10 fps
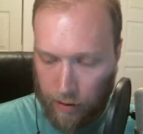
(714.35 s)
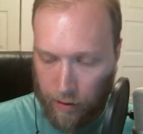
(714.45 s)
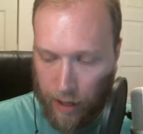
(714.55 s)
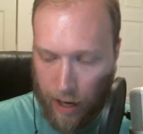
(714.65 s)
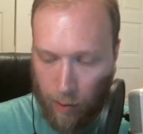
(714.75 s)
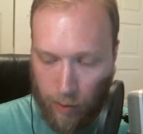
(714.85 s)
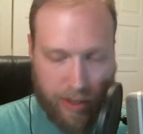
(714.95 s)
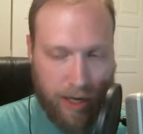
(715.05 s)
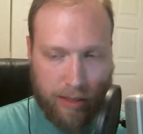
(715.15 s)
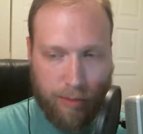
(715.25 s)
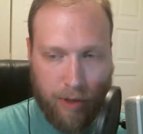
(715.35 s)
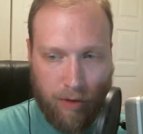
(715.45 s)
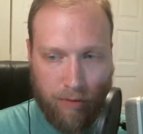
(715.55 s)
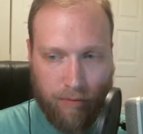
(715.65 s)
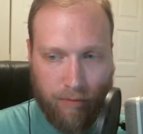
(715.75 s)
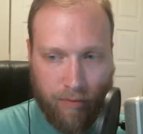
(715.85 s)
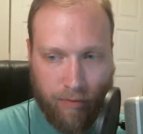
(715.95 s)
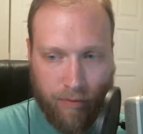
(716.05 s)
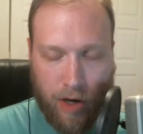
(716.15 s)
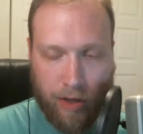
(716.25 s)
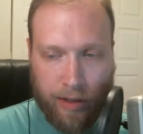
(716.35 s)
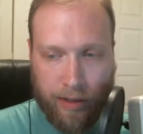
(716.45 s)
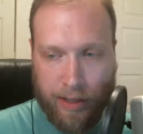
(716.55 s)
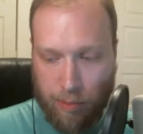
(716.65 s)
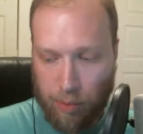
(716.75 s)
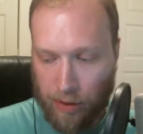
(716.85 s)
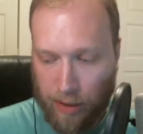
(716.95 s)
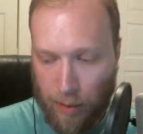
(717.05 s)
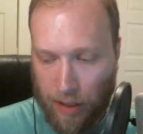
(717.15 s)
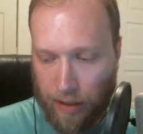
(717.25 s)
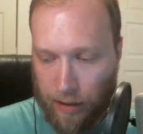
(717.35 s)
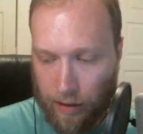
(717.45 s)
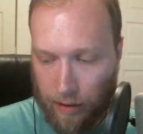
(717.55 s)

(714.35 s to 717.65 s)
yeah, we talked about Varga is bulimic.